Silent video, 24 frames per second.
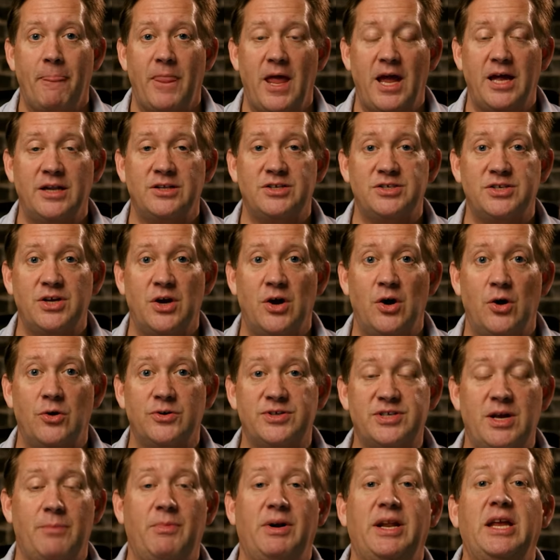And so
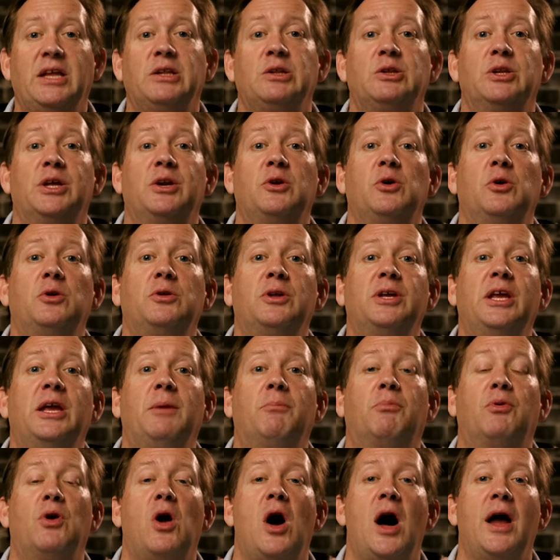somebody literally
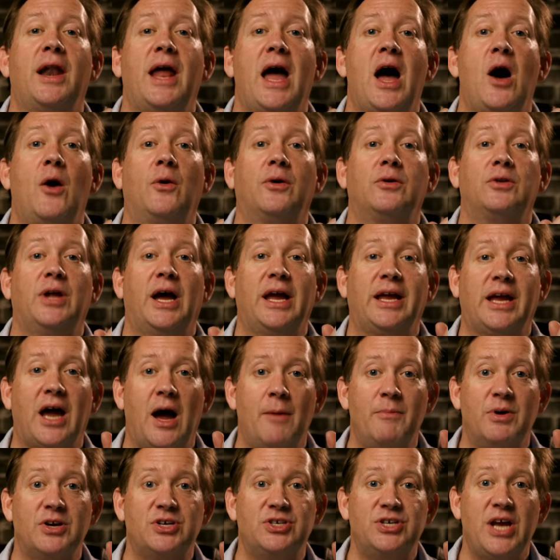brought out like
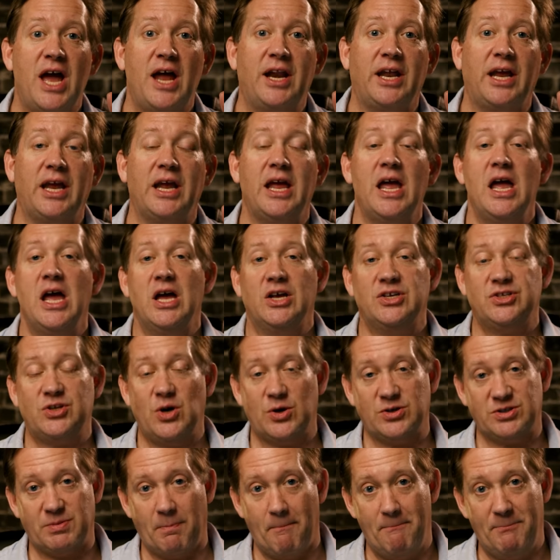a machete,
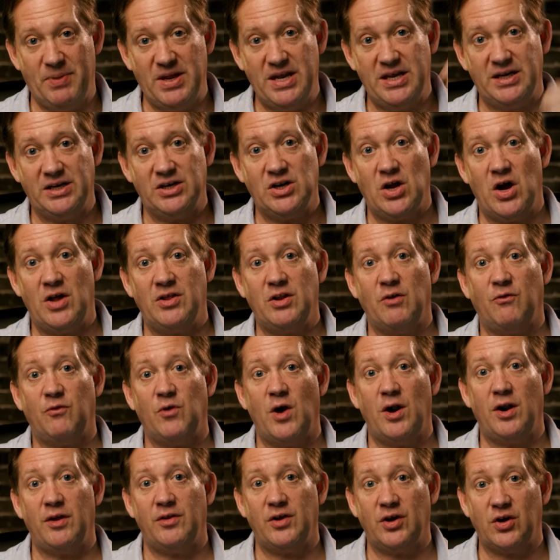starts beating on the
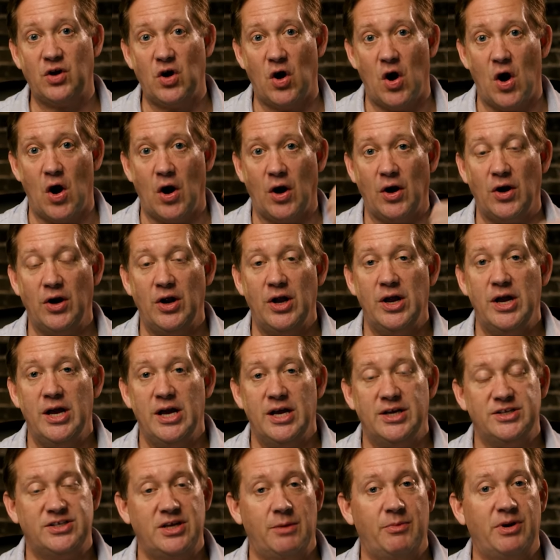front of the car.
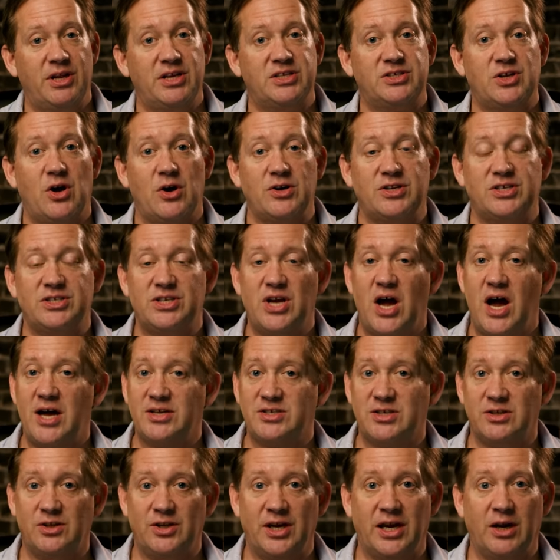Somebody starts
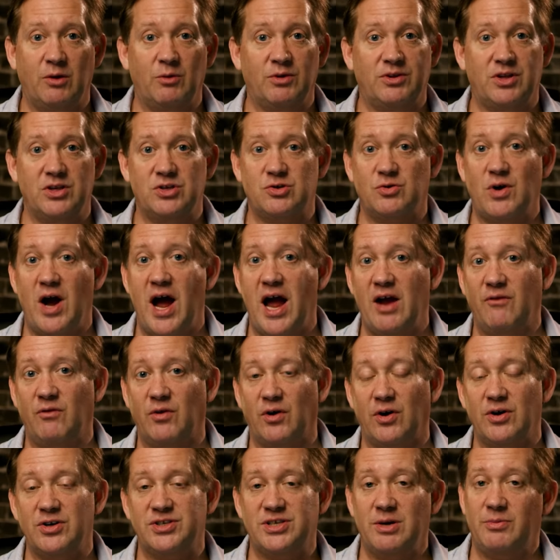tussling with the
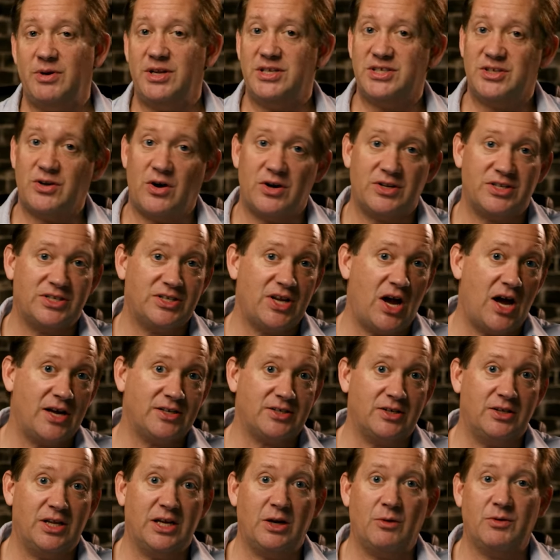driver. Somebody starts
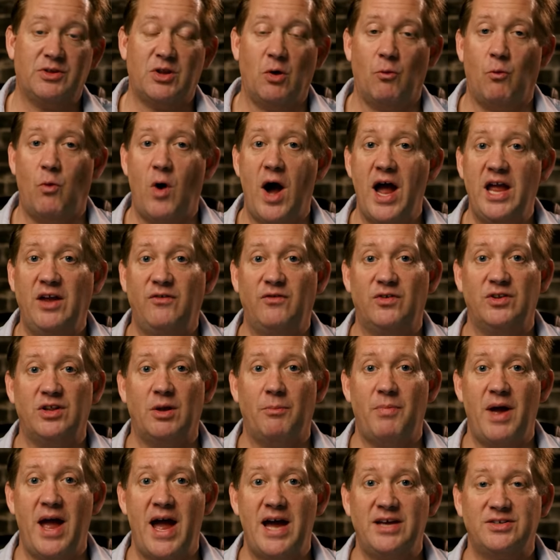tussling with the wife in
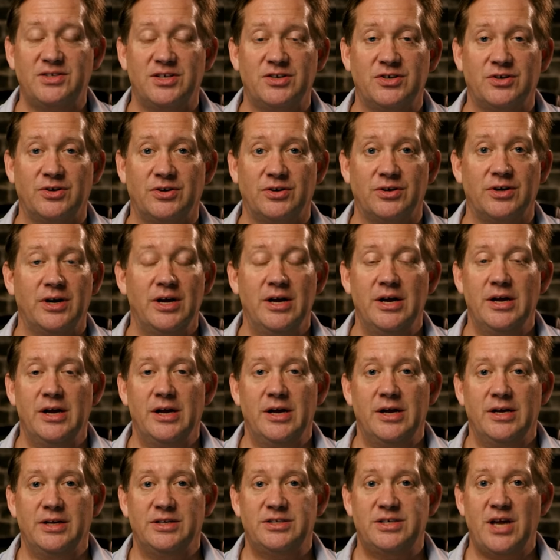the passenger
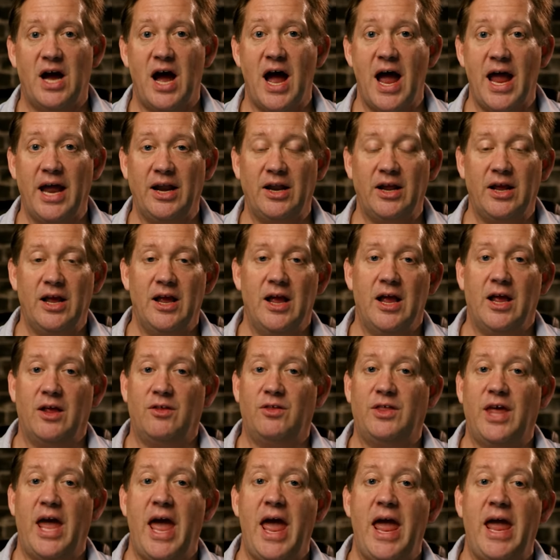side.
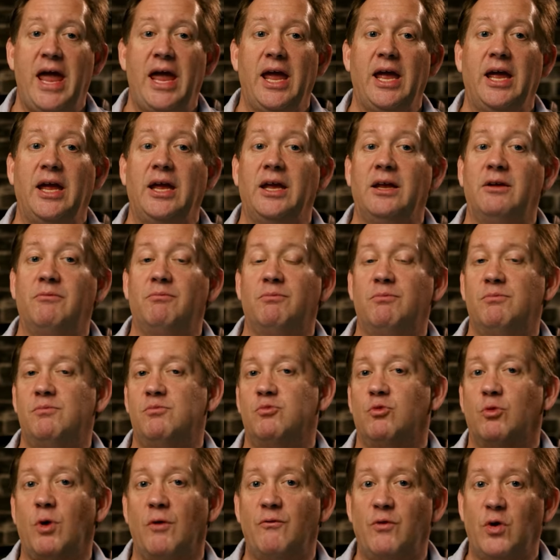They
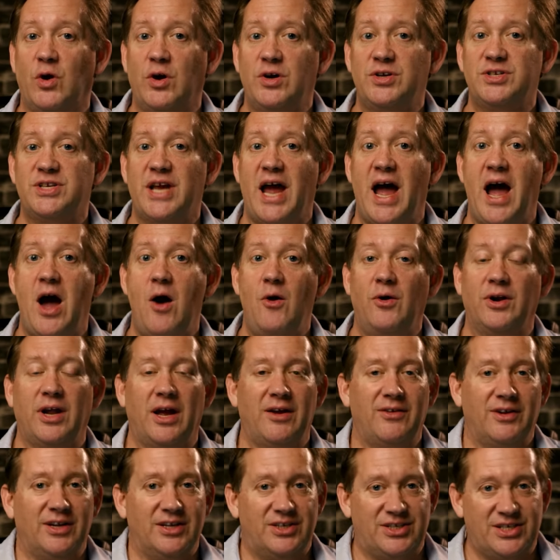reverse out.
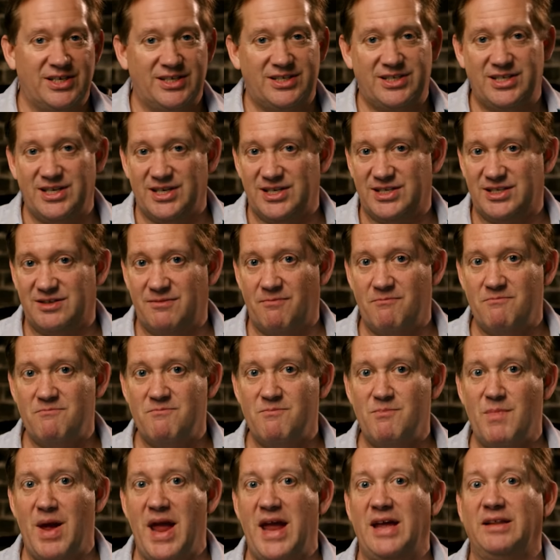I mean, just this
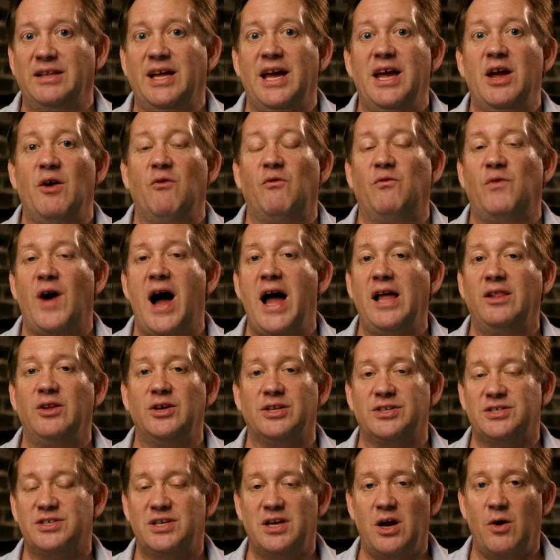melee of
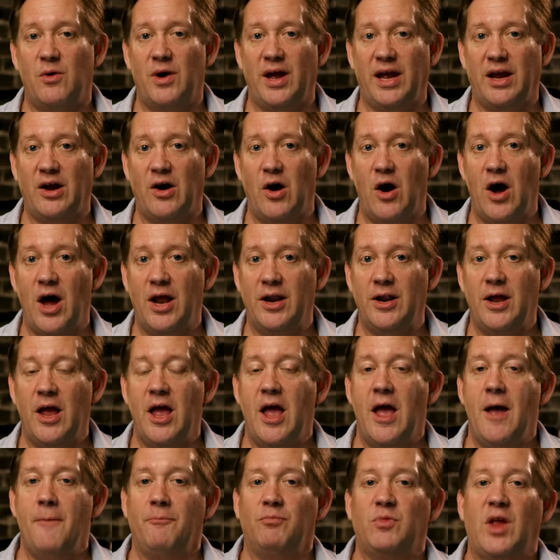violence going on.
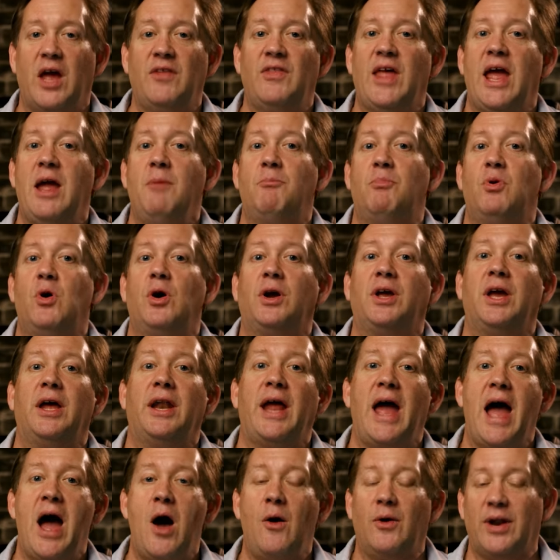And they book it
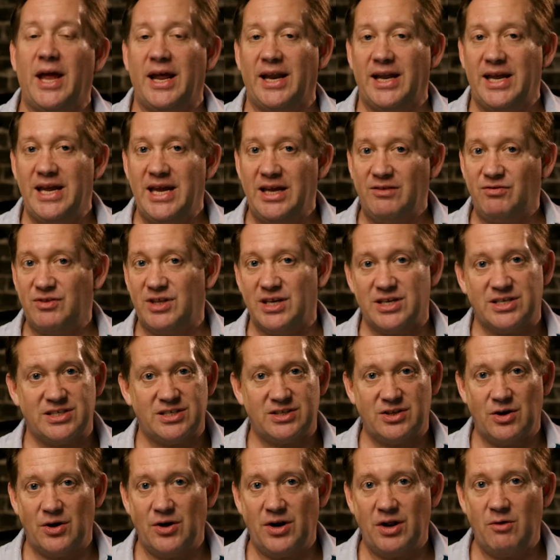out and hit this
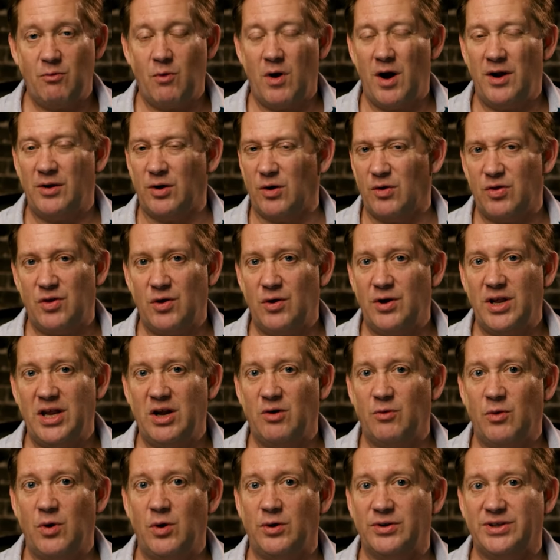31 or
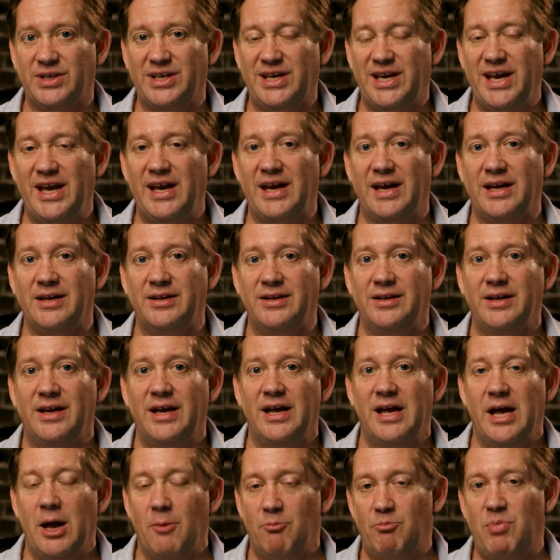30-year-old kid,
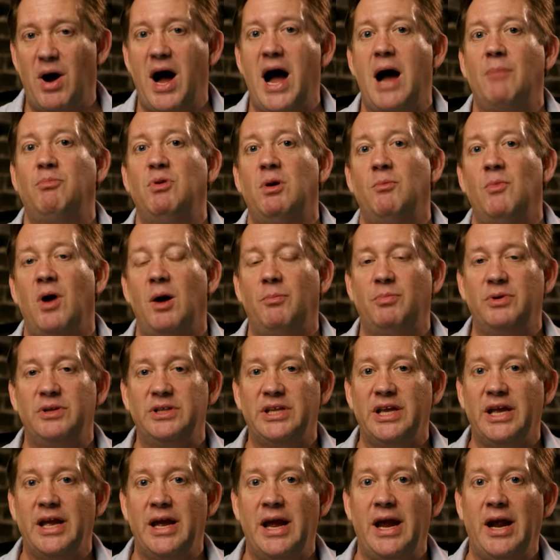pop him up
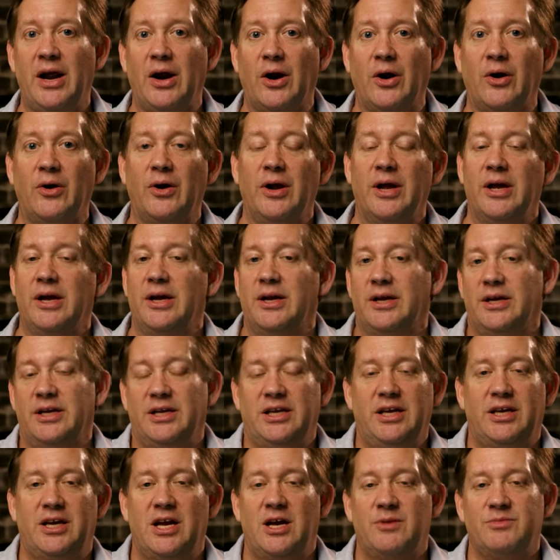in the air.
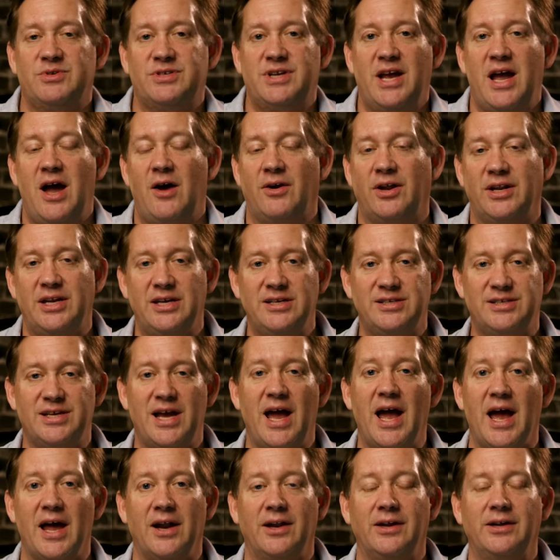He comes down and he's
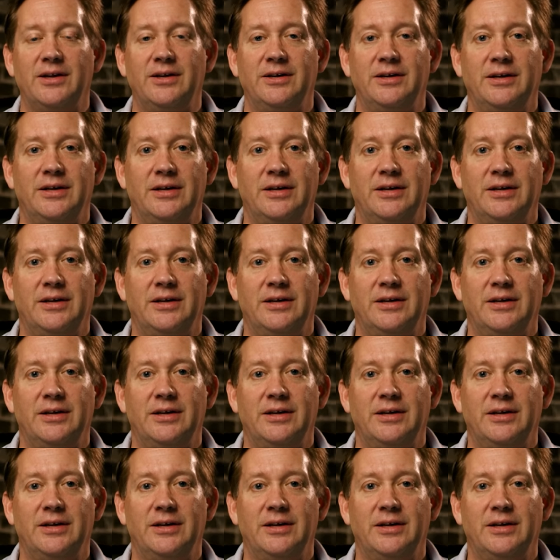dead.